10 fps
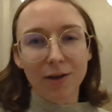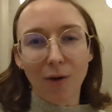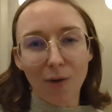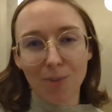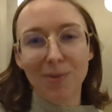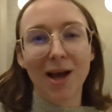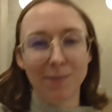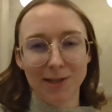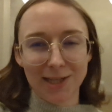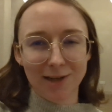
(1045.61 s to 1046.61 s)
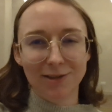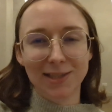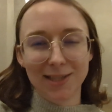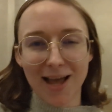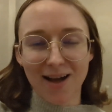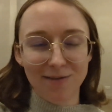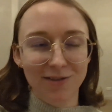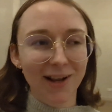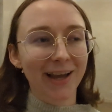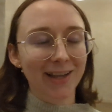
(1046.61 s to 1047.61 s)
go home and have my dinner and see how I'm
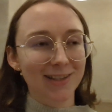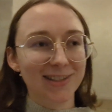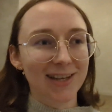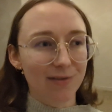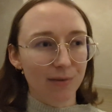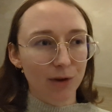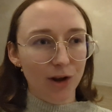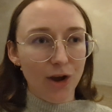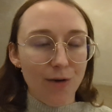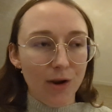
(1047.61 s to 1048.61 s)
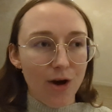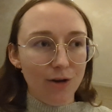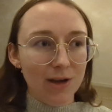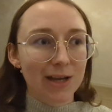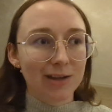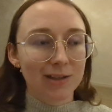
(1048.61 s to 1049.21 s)
feeling and see if I'm gonna go along